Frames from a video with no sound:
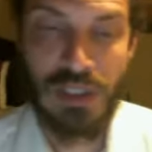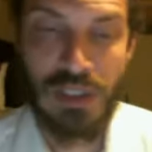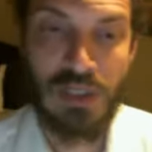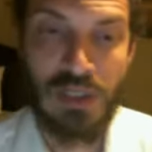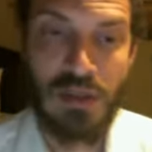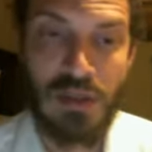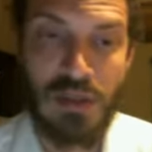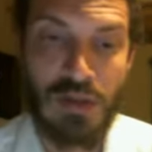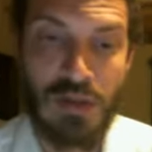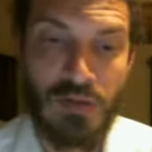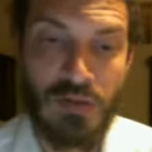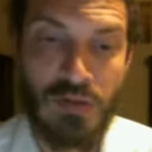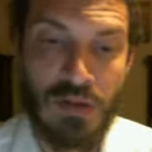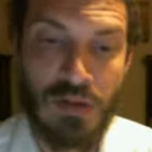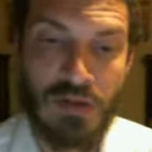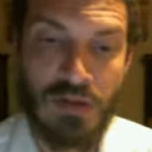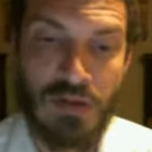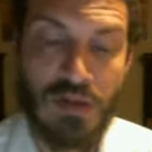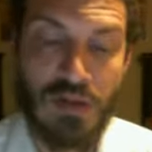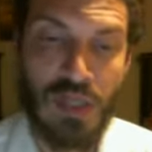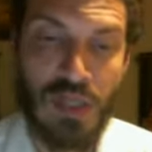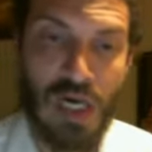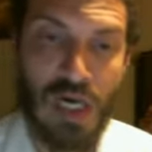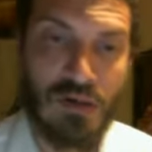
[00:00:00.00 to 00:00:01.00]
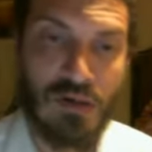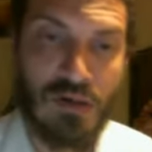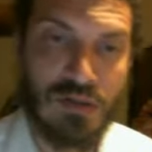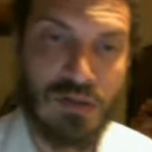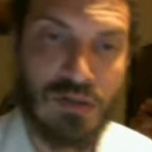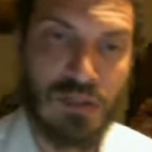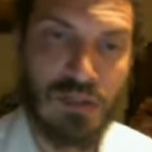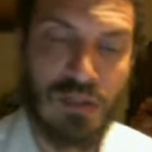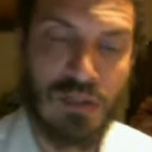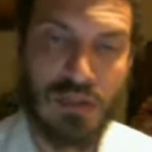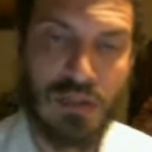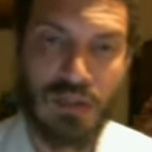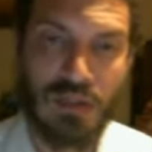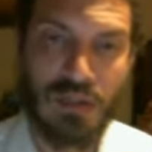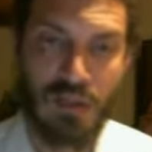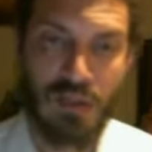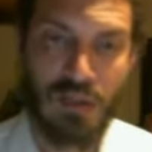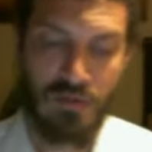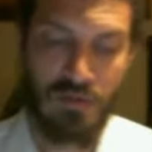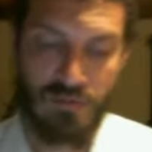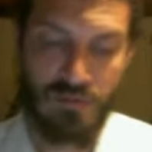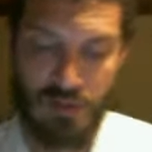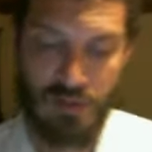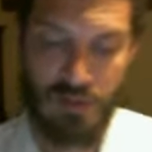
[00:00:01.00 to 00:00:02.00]
I did with 1,000 and
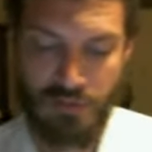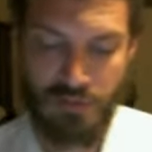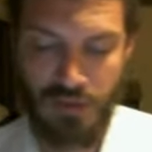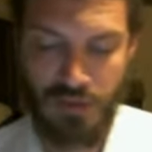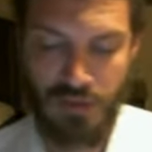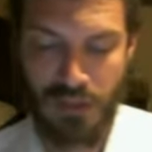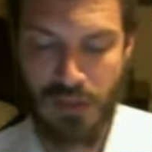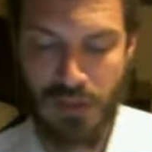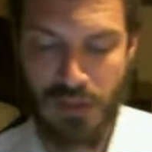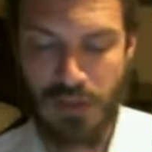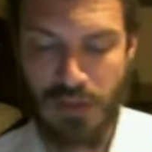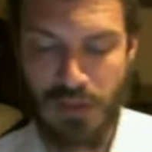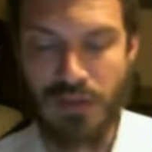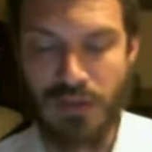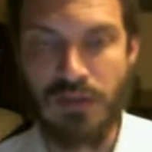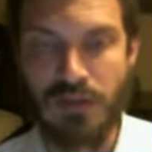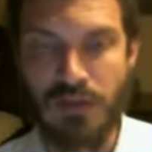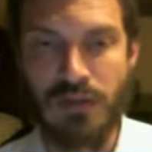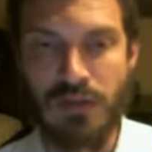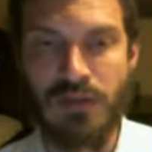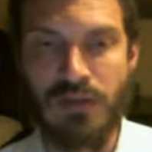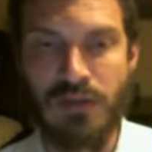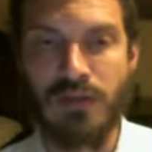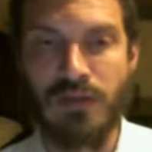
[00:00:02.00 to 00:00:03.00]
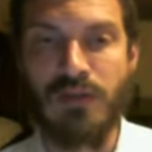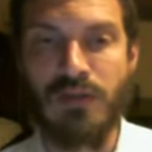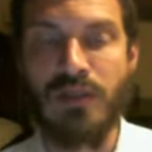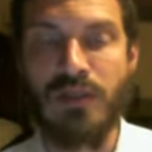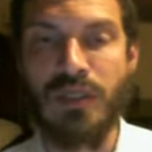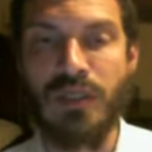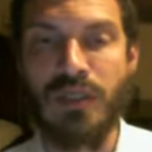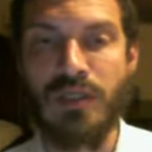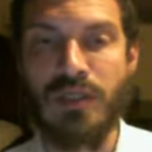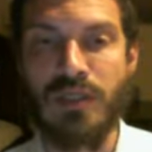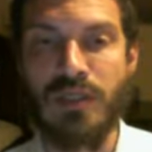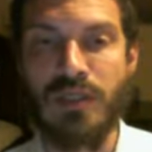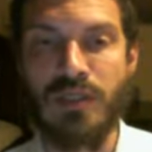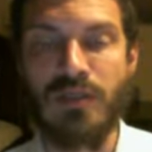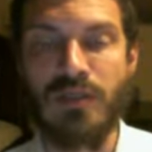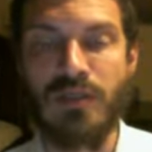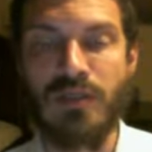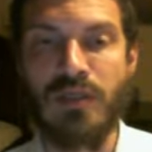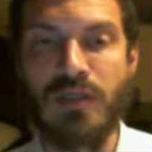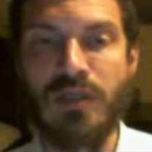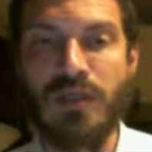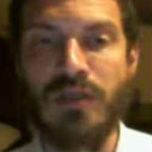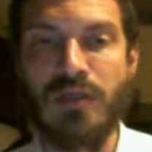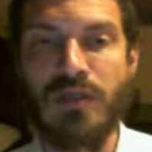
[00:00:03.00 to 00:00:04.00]
15 and 60.
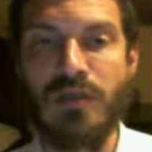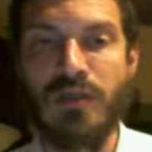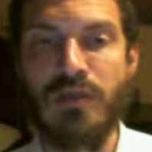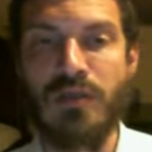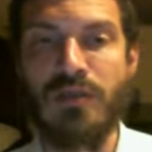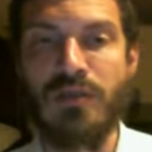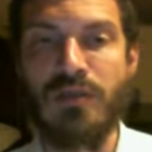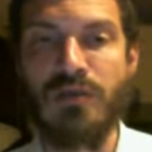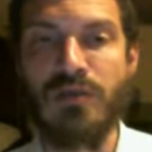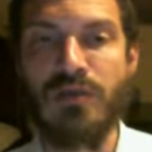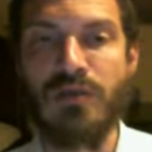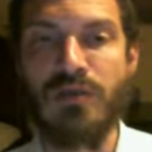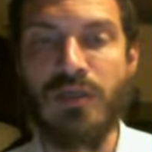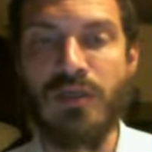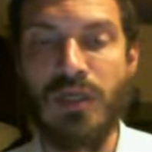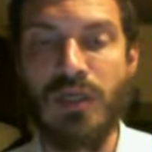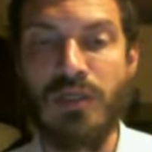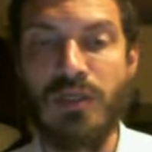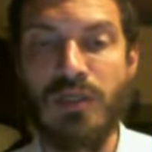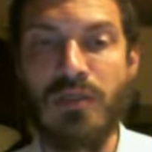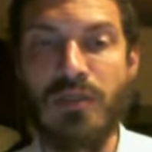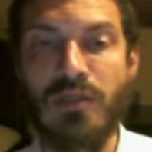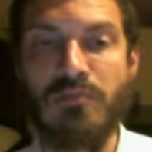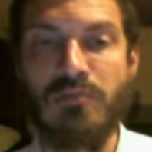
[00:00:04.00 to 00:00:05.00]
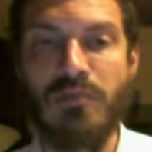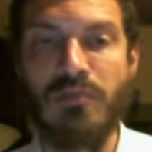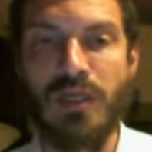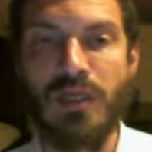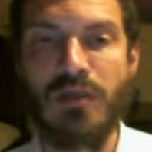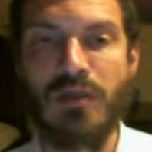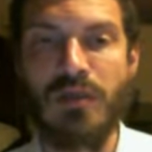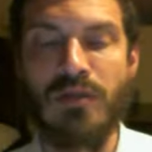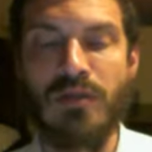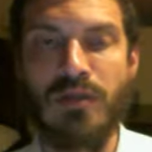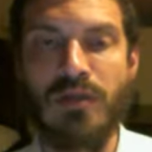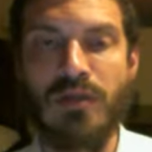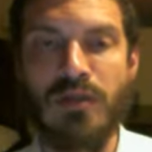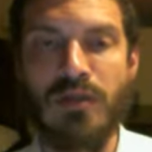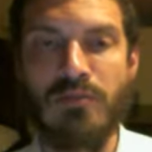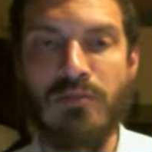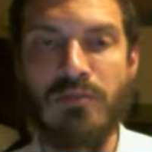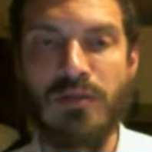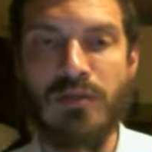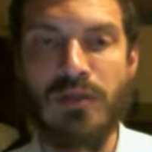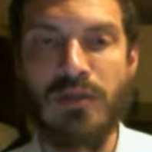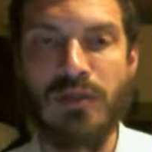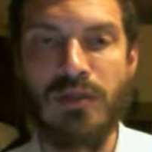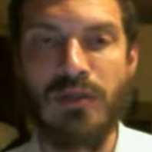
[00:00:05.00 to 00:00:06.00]
Just make a
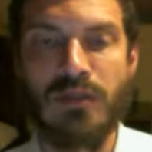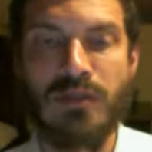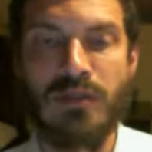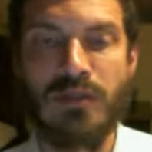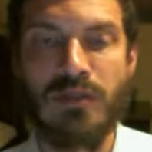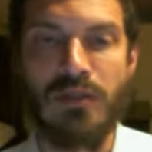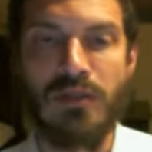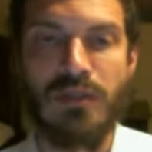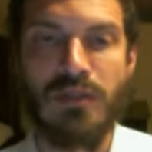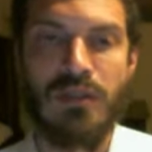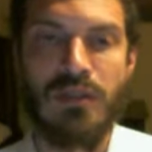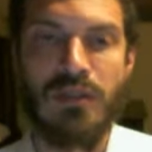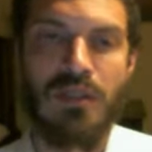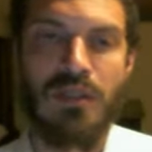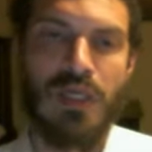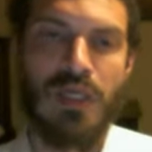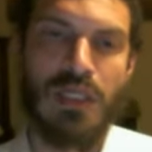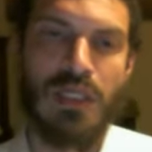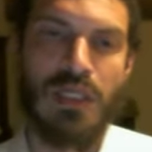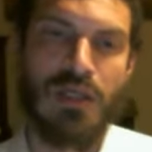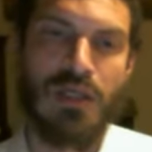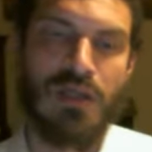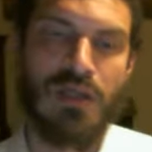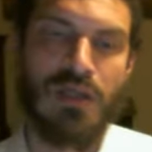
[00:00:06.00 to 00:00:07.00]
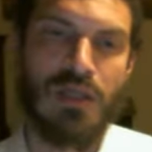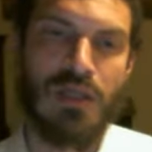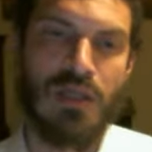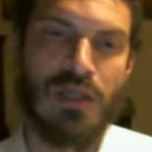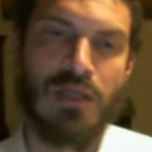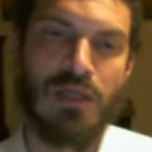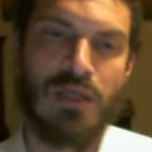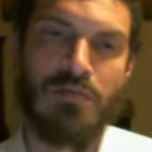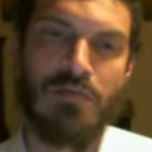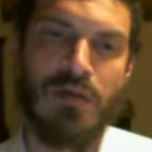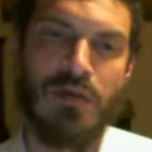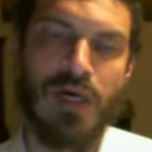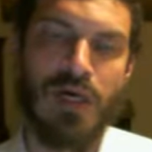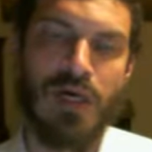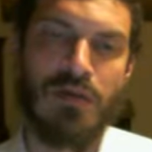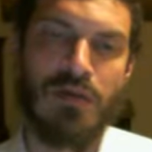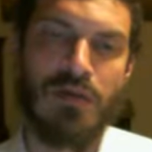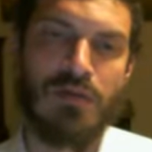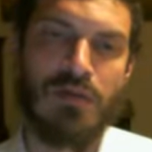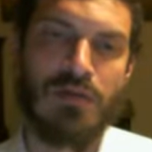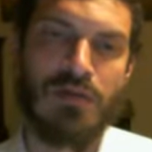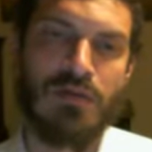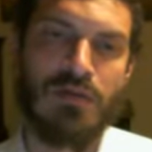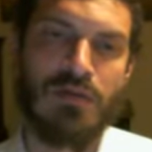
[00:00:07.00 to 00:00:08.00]
number and think about
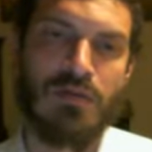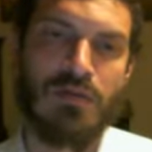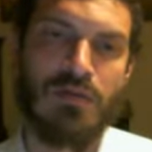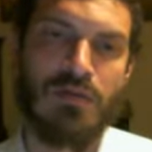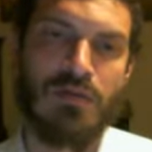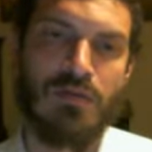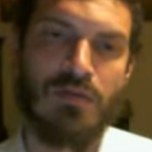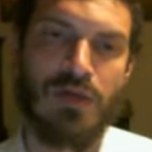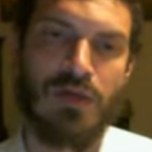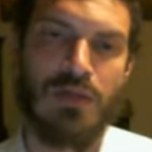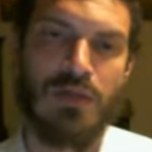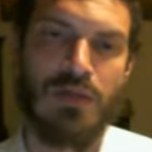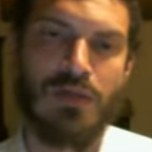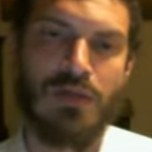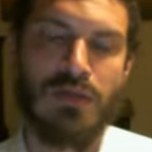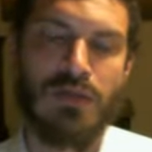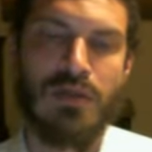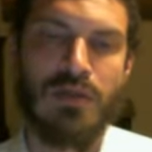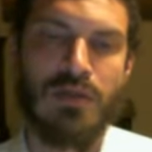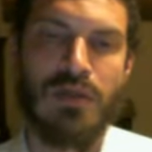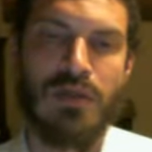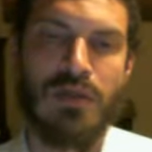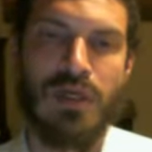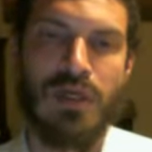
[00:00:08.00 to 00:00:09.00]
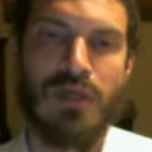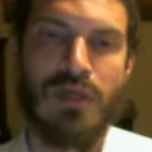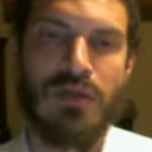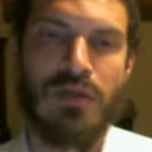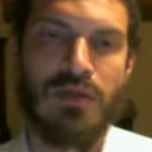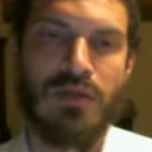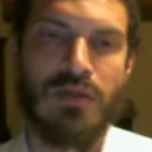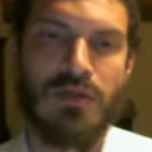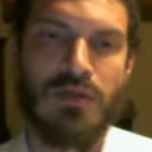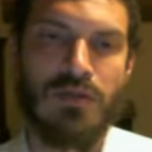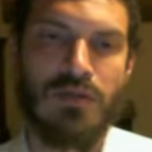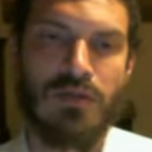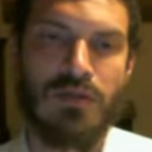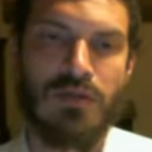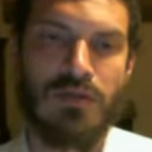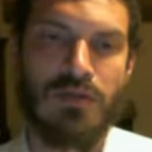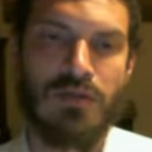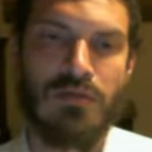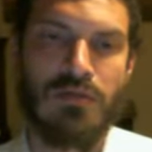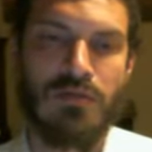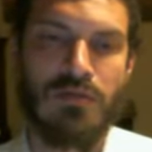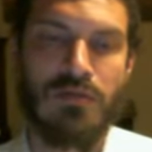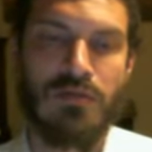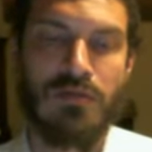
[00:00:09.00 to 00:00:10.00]
what you can
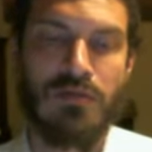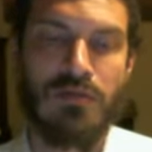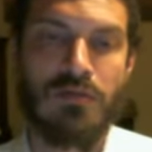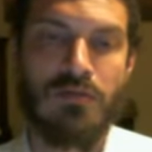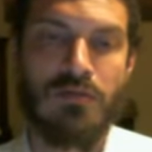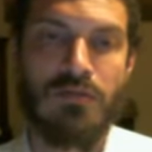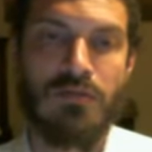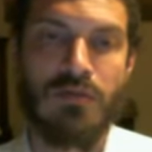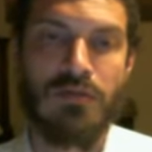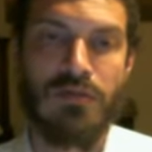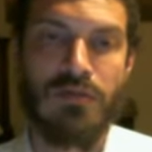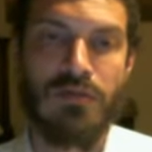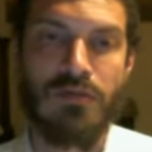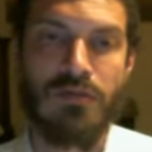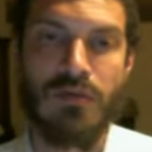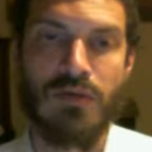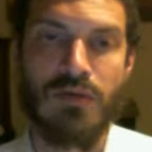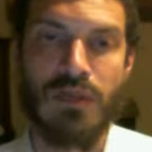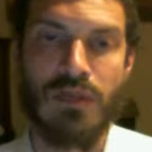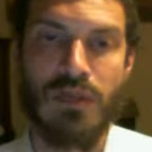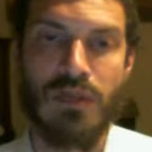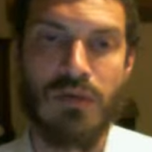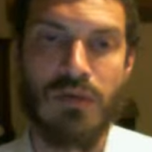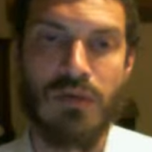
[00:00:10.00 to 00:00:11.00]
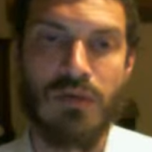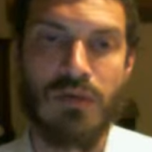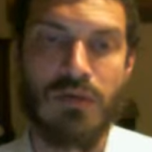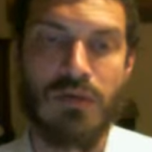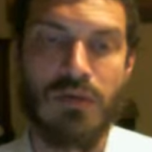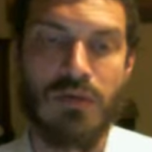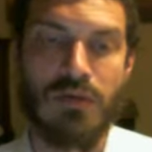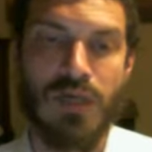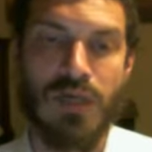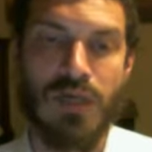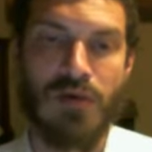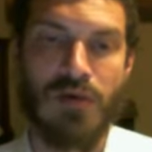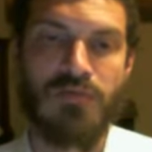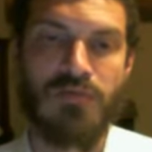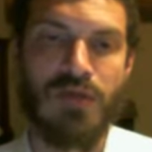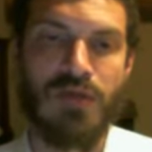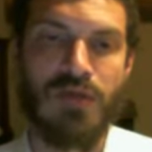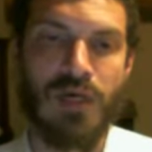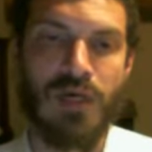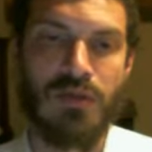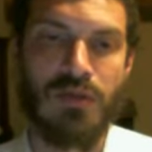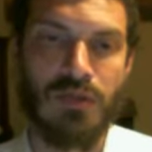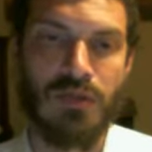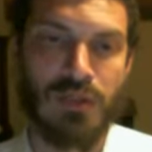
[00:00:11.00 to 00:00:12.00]
do with it, how
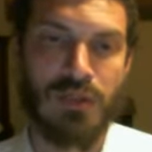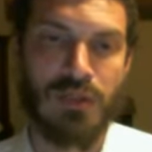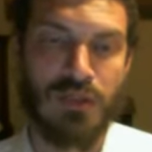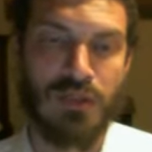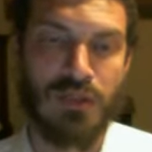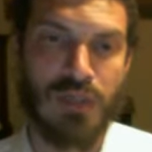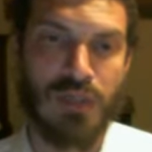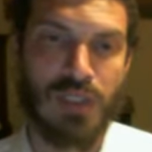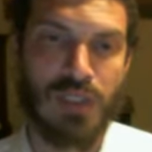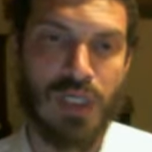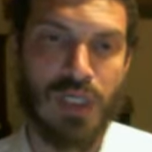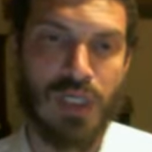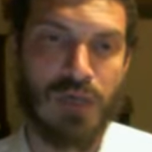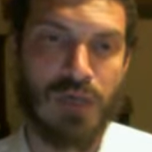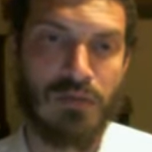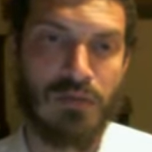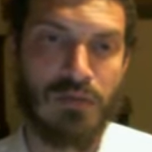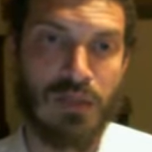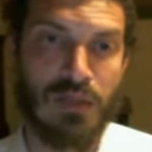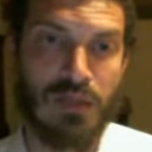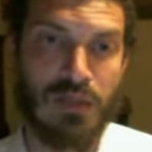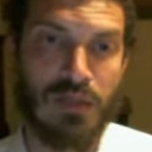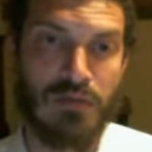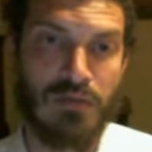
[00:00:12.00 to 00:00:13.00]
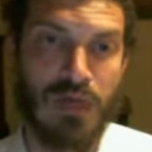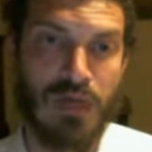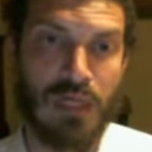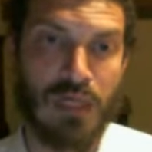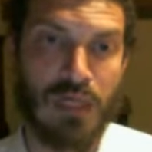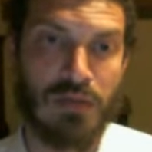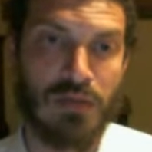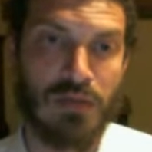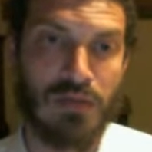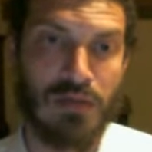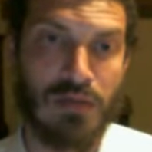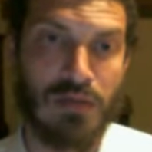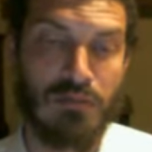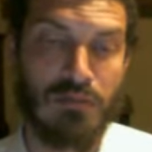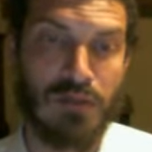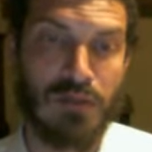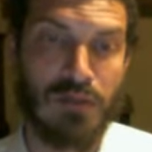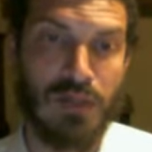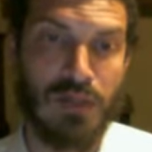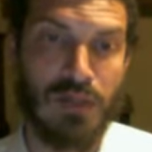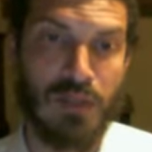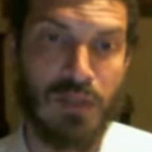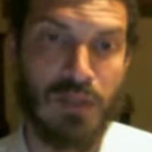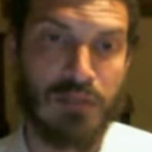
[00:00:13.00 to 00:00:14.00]
far you can stretch out this radical number,
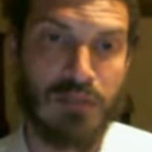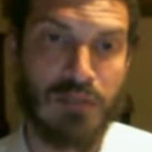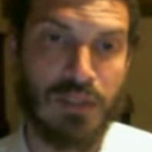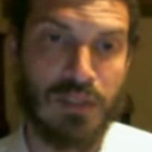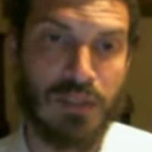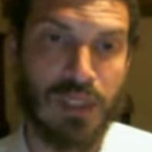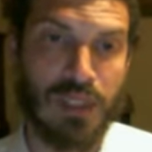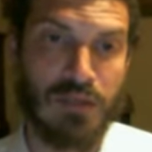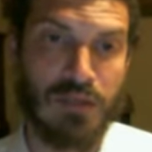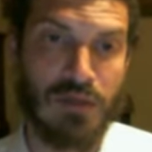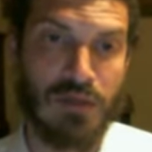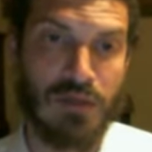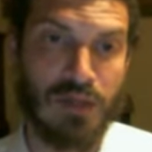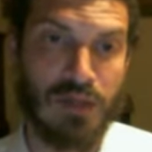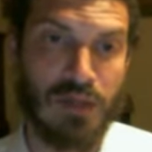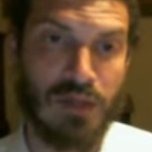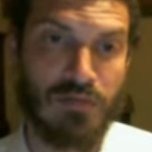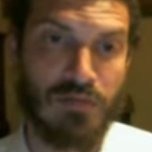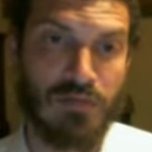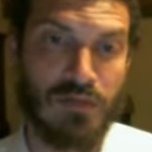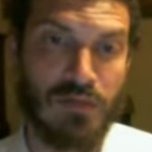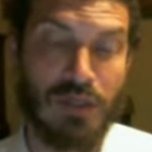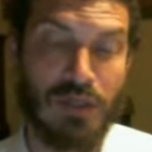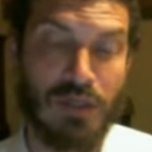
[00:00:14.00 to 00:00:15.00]
how much percent you can give it.